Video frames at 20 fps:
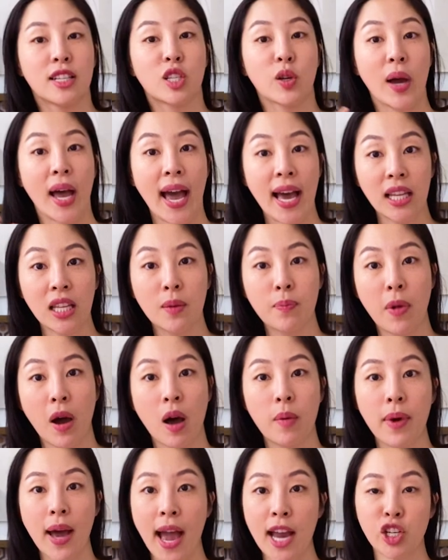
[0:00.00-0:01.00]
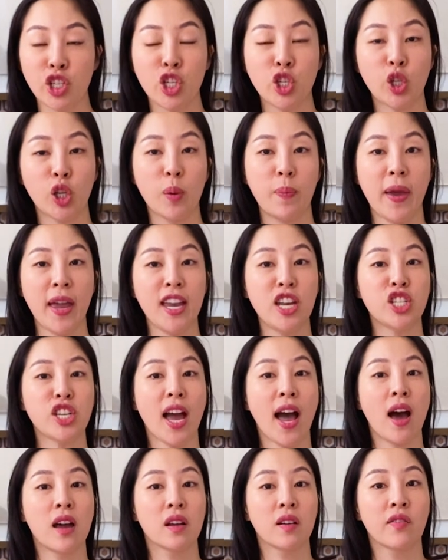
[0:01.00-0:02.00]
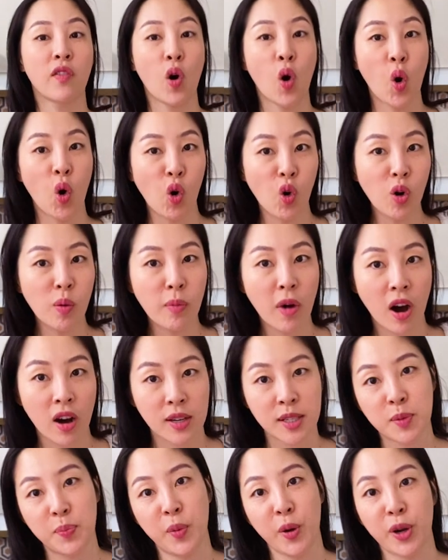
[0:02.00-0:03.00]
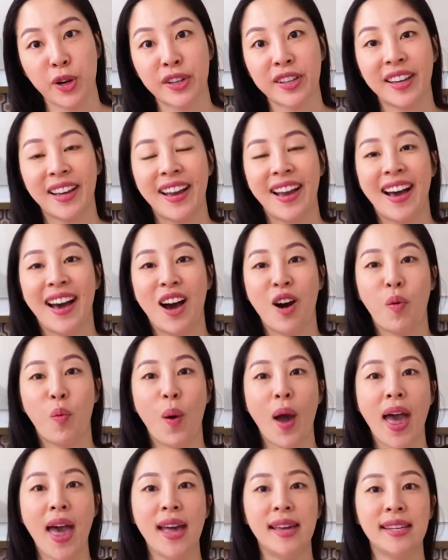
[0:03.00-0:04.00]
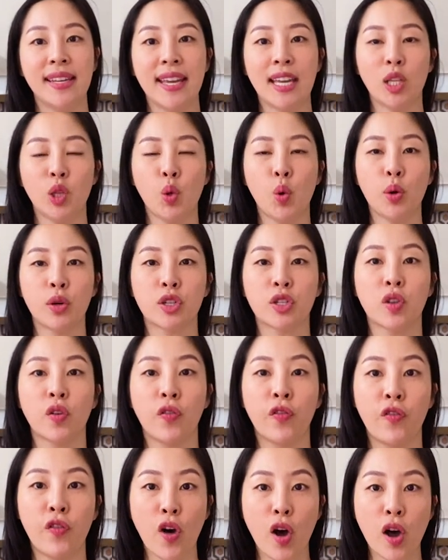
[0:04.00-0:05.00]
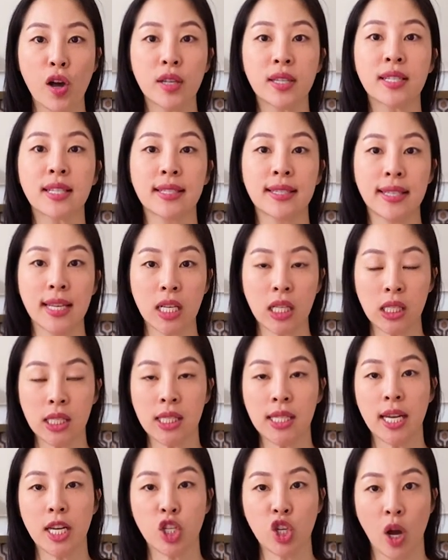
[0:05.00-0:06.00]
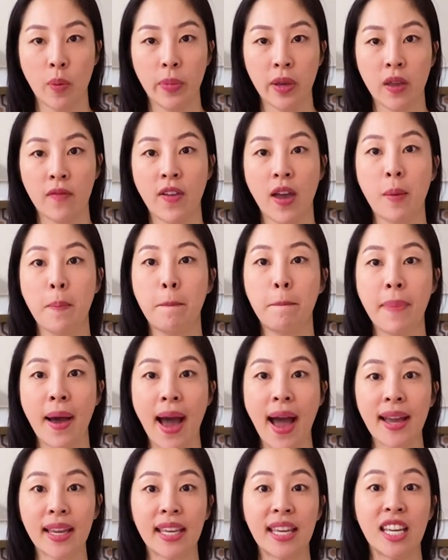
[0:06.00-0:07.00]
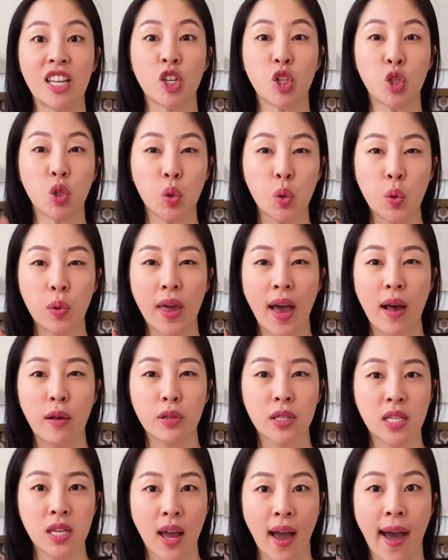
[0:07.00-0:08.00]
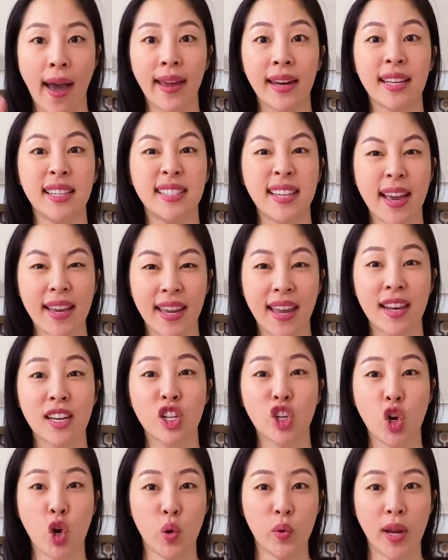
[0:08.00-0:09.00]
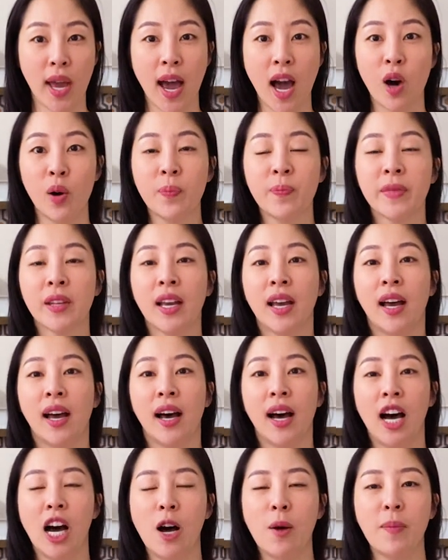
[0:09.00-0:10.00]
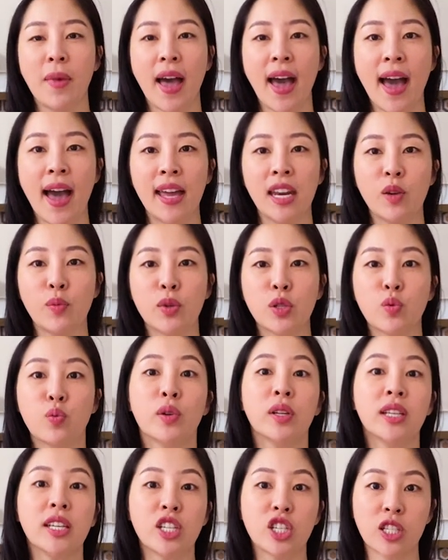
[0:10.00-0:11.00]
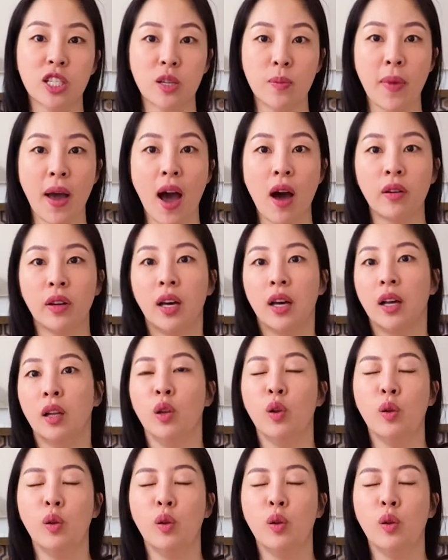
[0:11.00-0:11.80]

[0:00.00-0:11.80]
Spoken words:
So Alibaba actually took a page out of Hallmark's book when it launched the first Singles Day shopping event back in 2009, a decade ago now. And it was really just about